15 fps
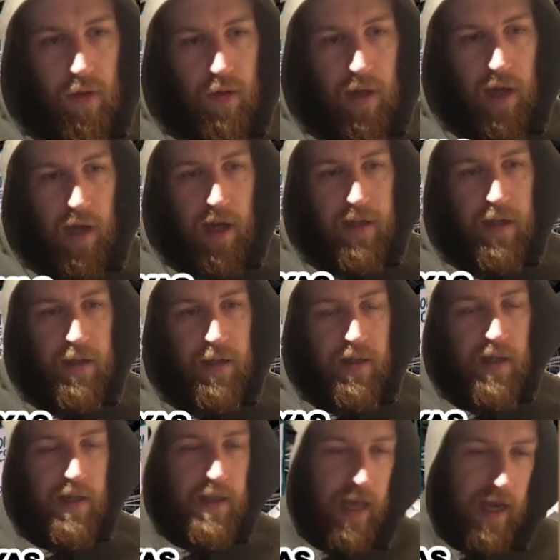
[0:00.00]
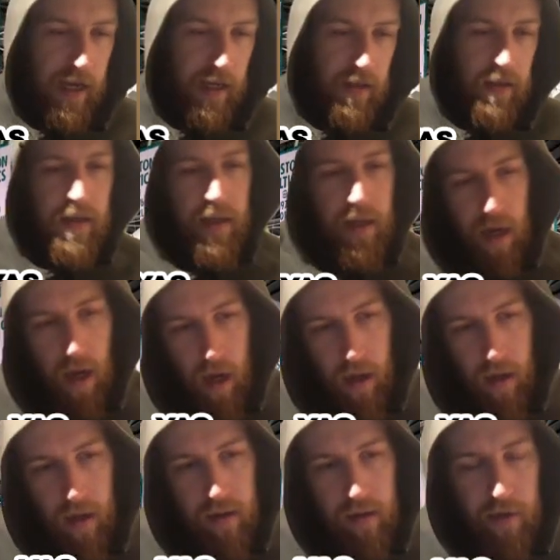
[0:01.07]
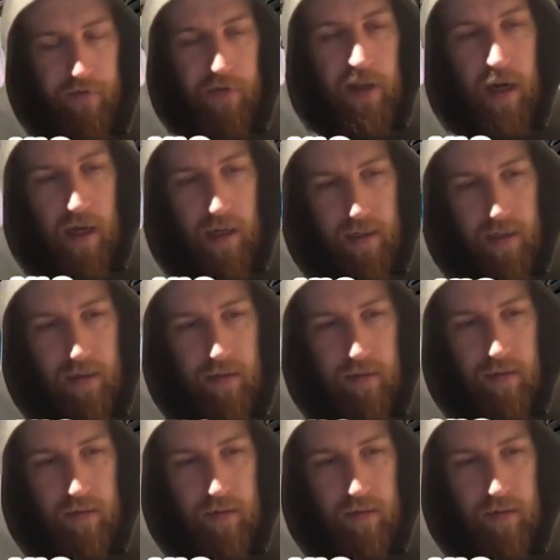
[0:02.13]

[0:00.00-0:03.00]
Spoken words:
Canyon, does he stay? Does he cut? If he cuts,